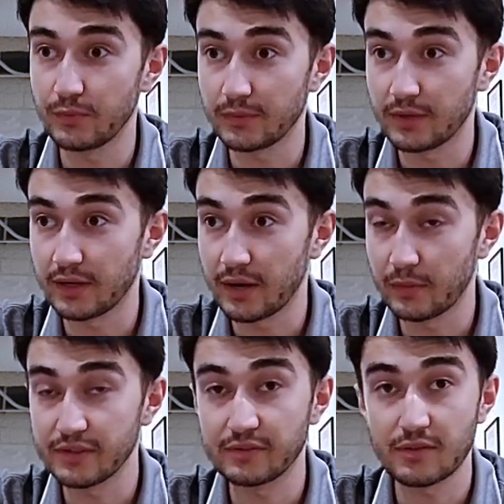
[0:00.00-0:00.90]
I
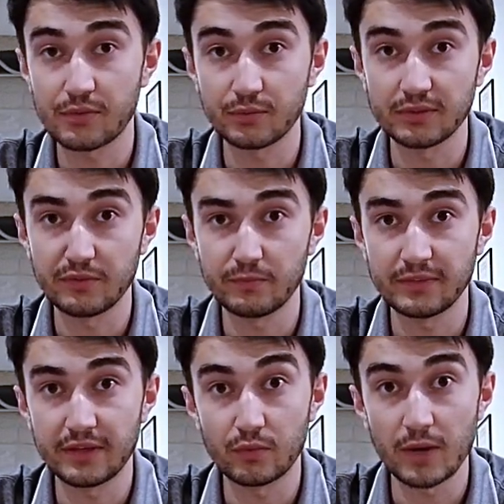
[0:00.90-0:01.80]
went through
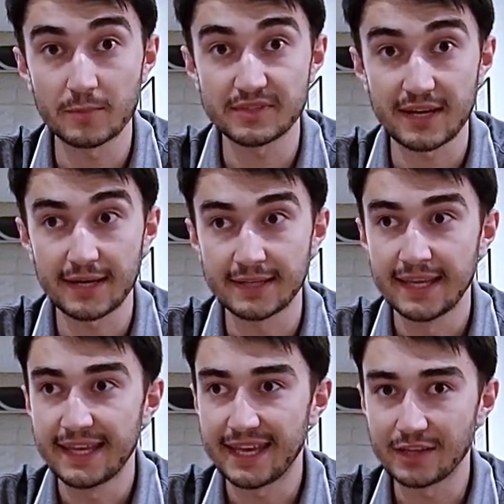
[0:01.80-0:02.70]
their website,
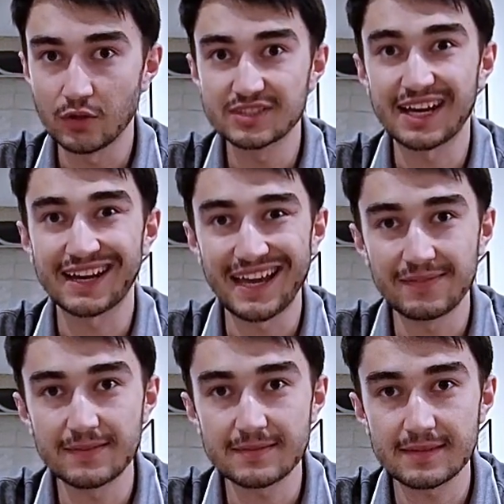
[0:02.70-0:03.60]
and it looks like
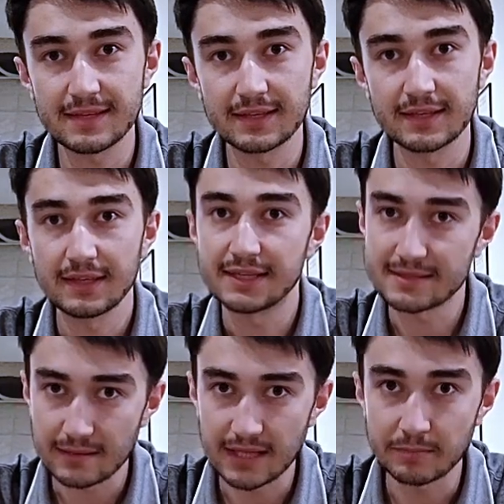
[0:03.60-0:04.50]
everything is
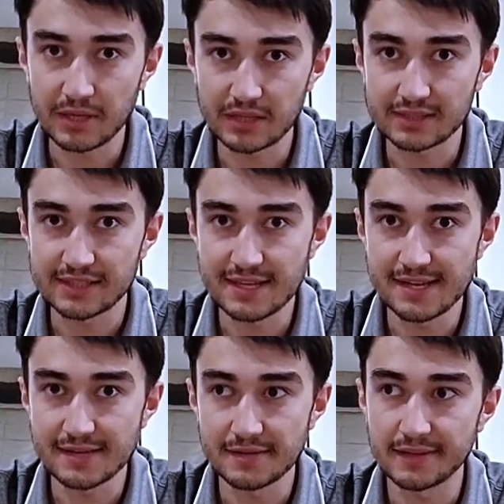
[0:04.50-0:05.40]
a lot better
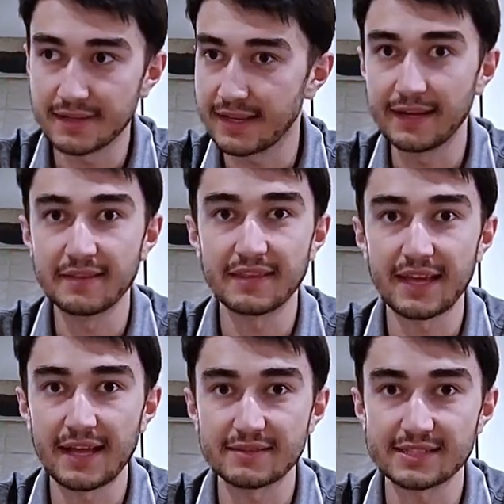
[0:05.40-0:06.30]
than anything
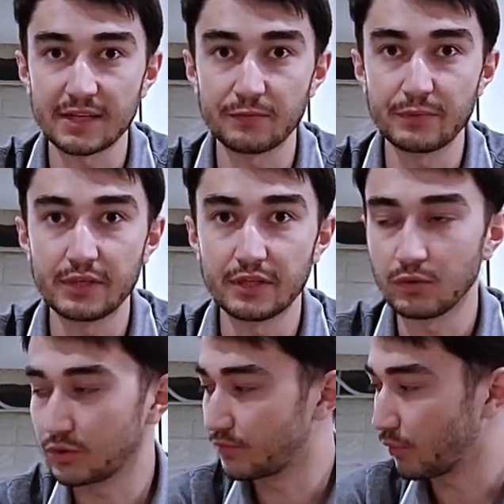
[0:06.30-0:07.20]
else that we
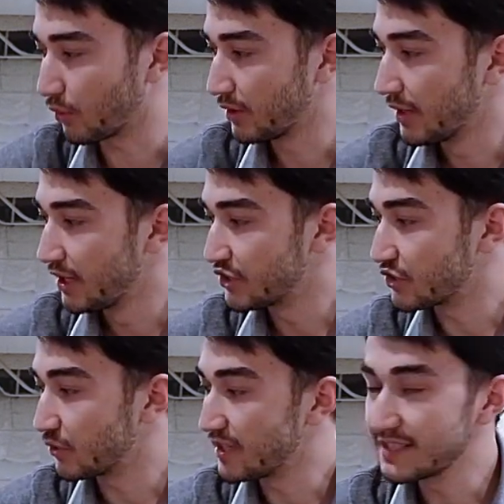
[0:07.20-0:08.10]
looked for.
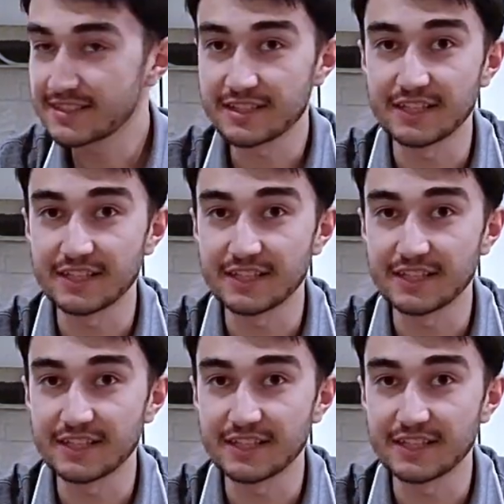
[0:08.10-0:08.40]
So this is a